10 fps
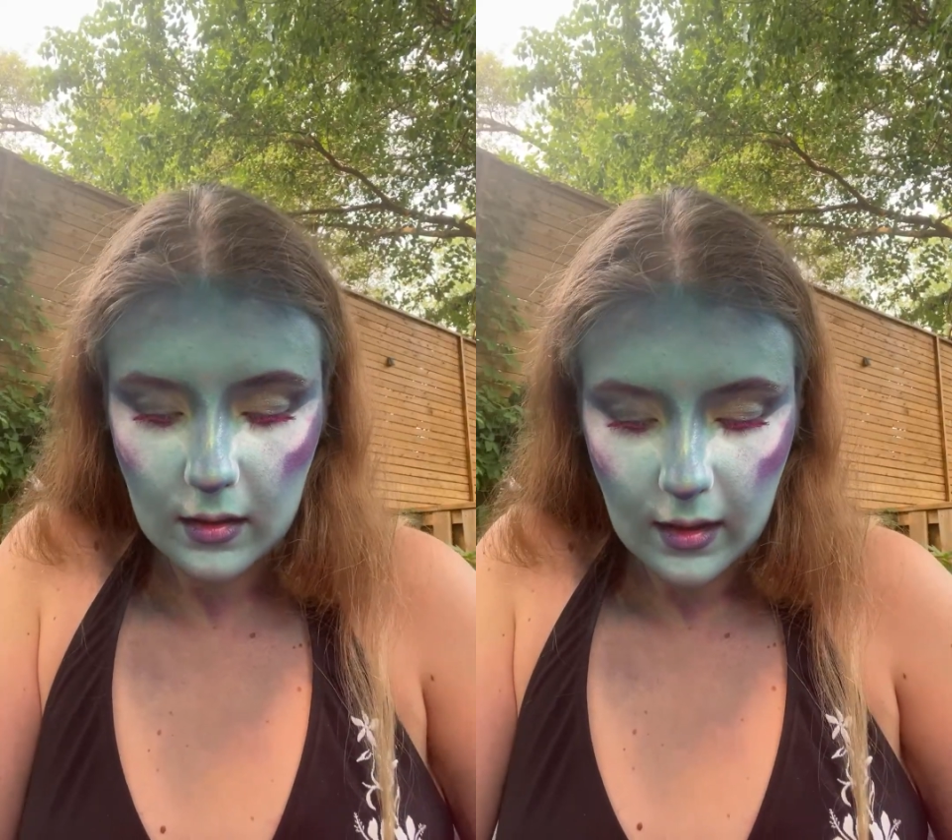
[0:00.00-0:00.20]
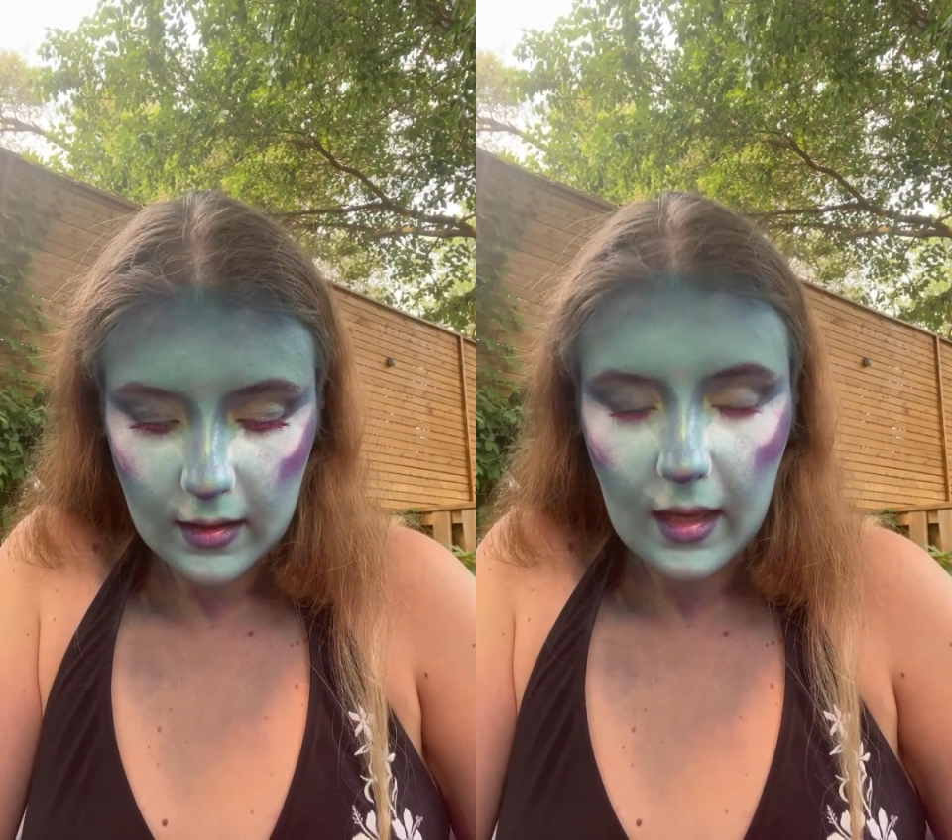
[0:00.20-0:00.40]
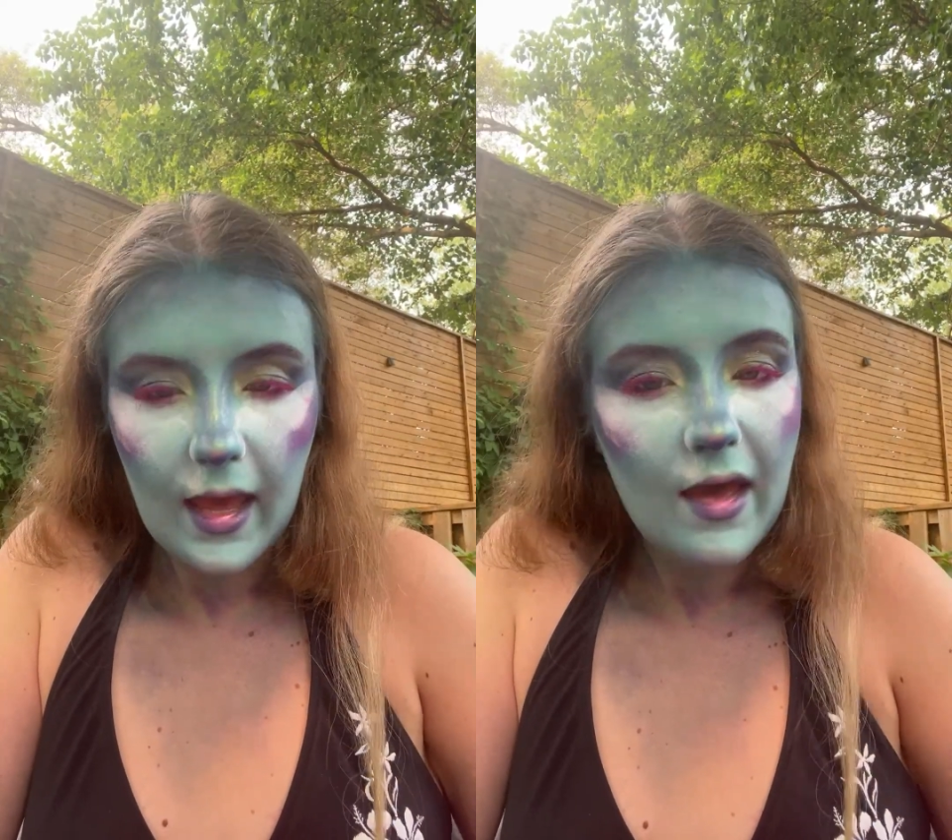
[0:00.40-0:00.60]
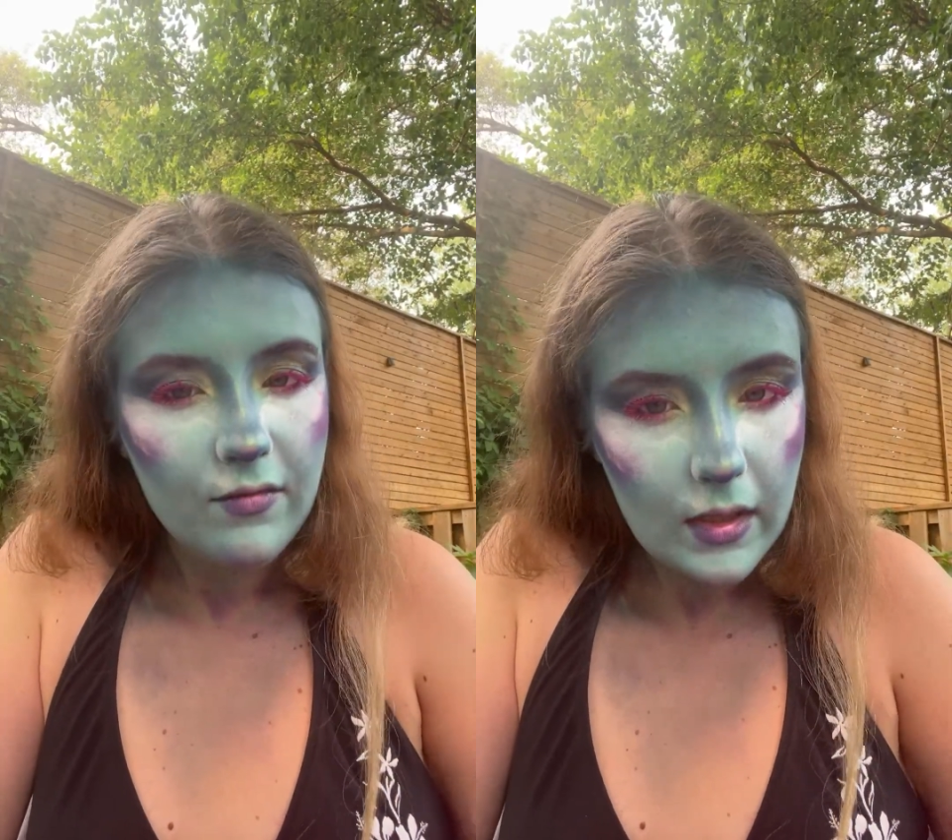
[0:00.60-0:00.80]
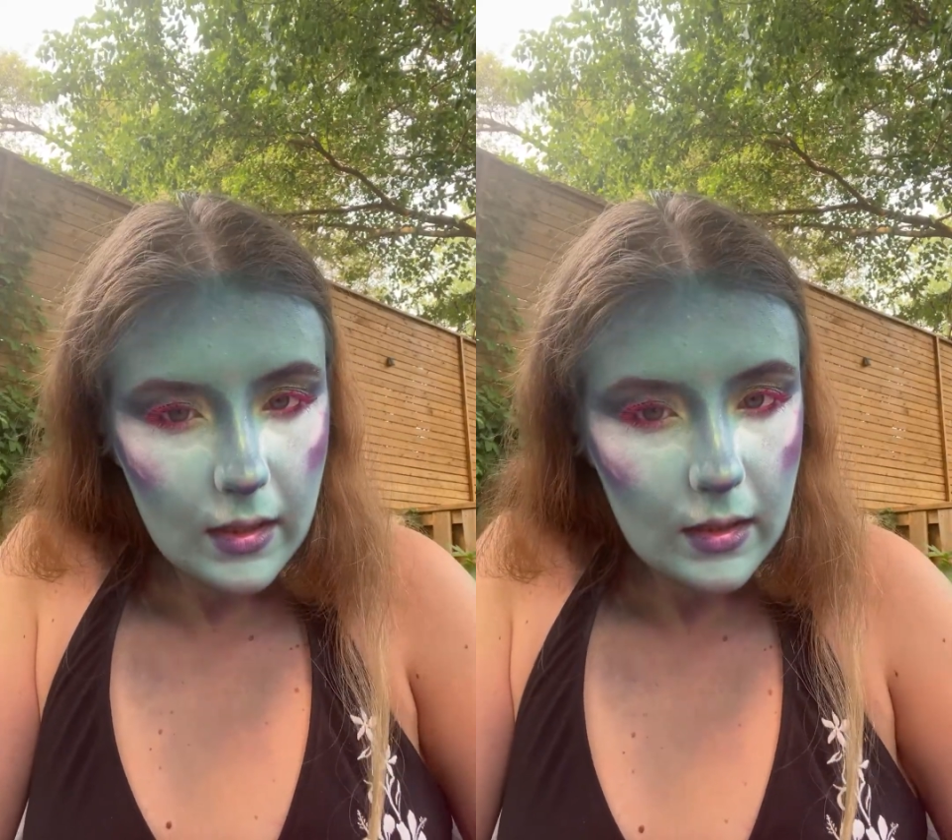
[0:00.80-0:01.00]
like a
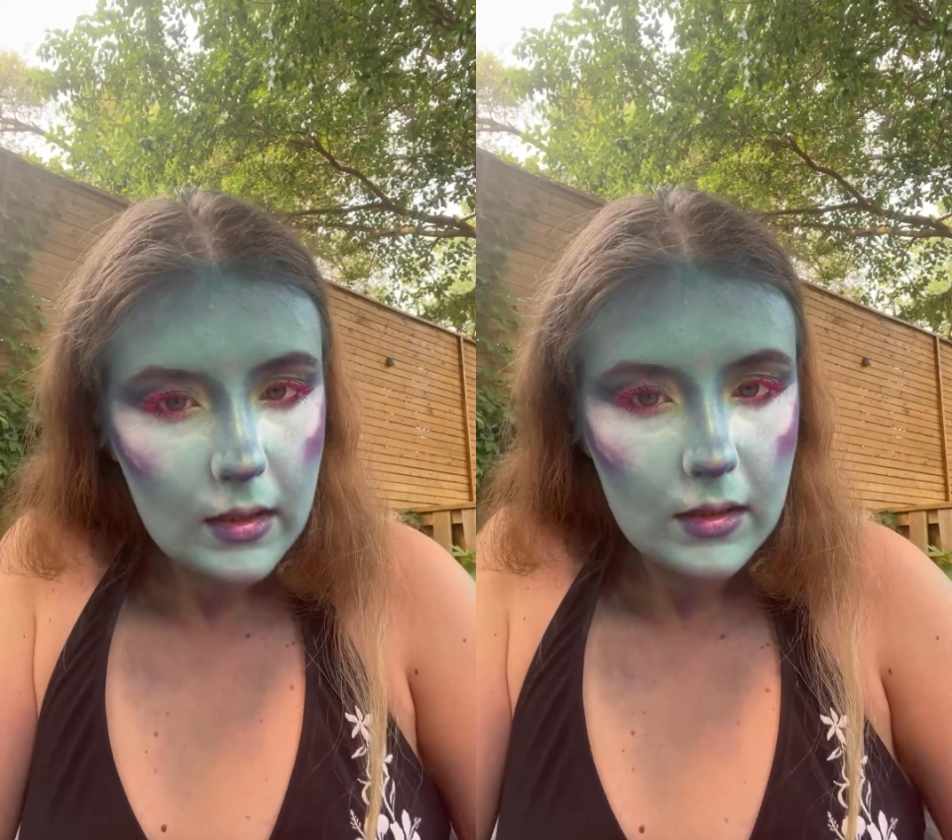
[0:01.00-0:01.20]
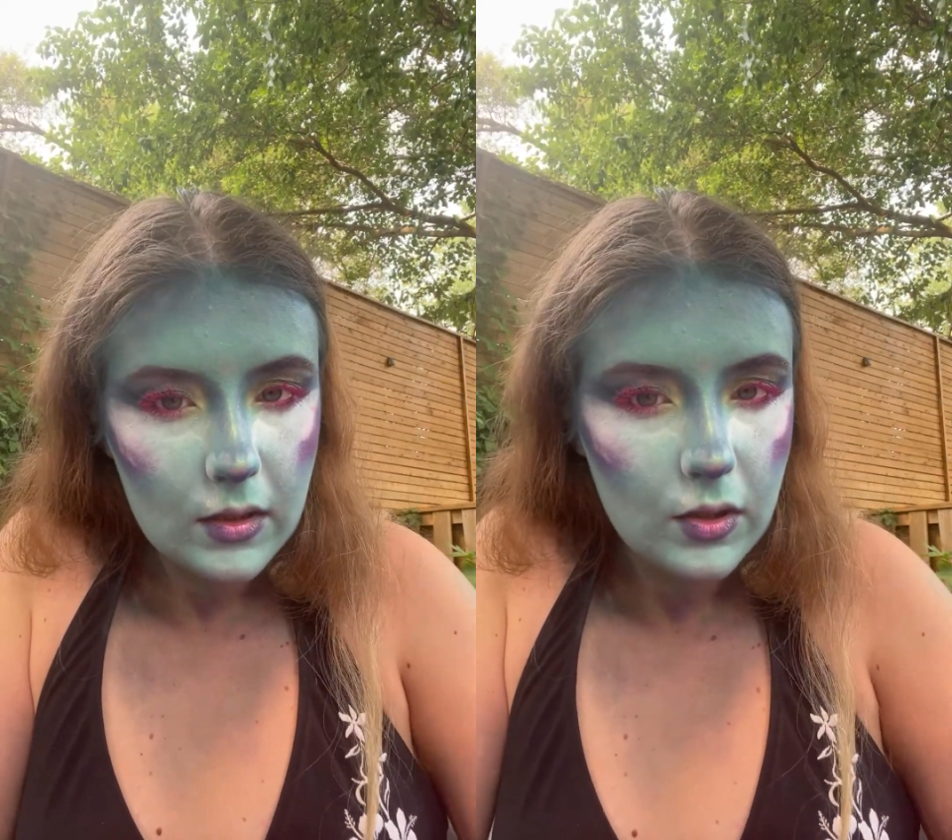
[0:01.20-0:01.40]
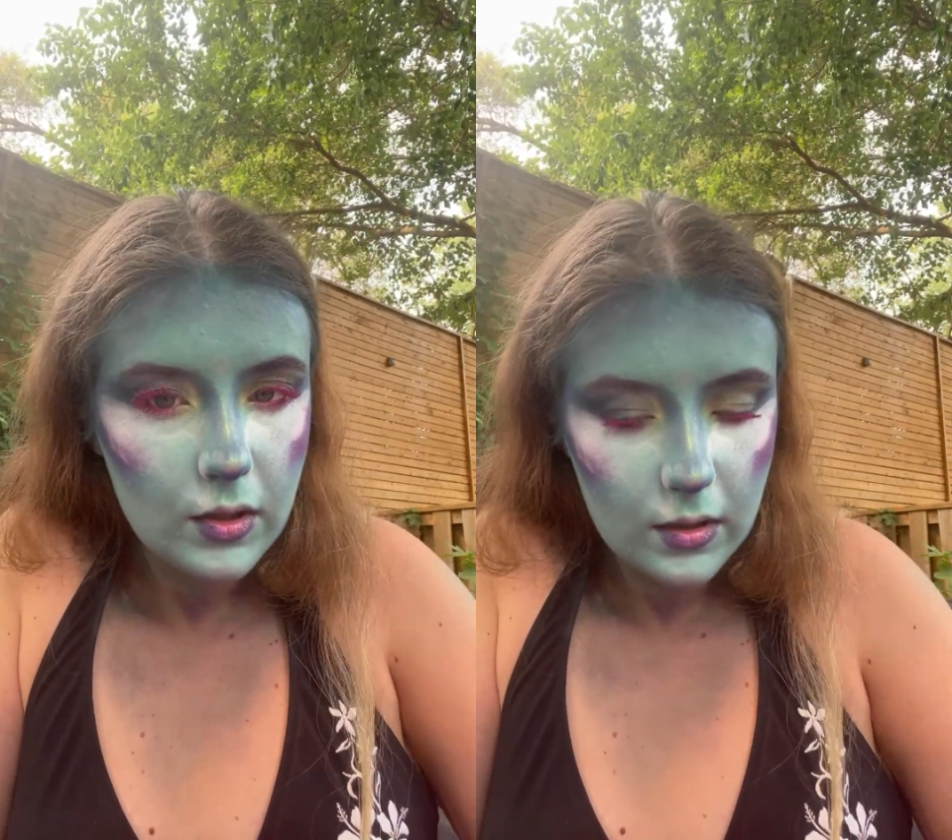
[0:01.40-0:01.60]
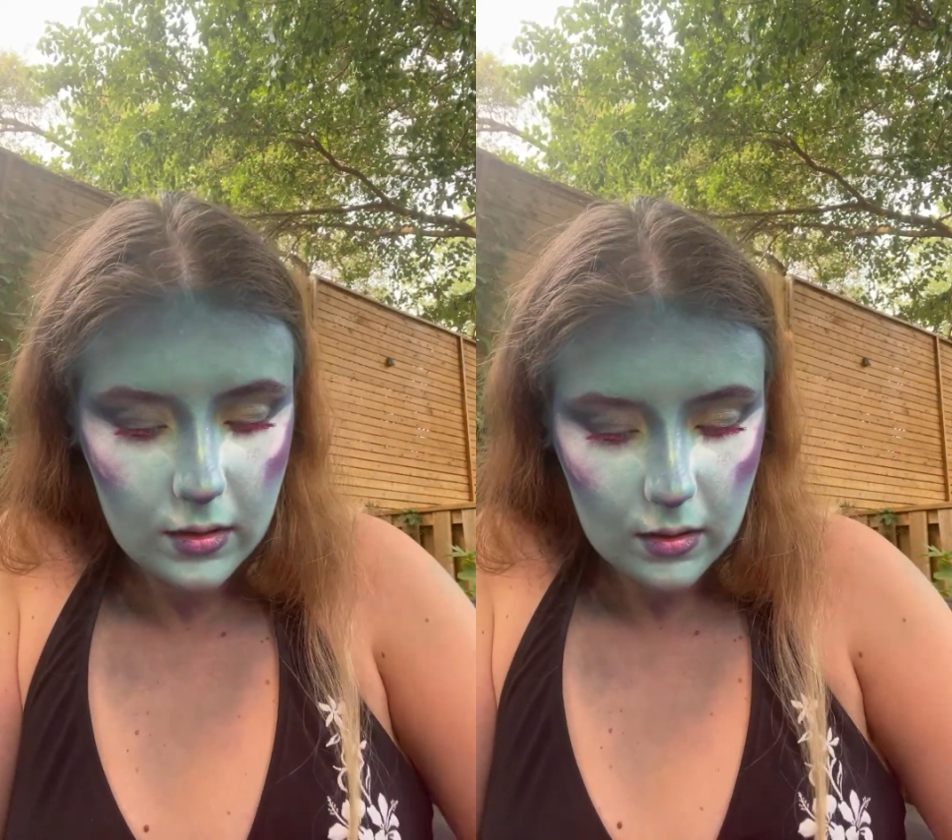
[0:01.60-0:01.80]
heavy look.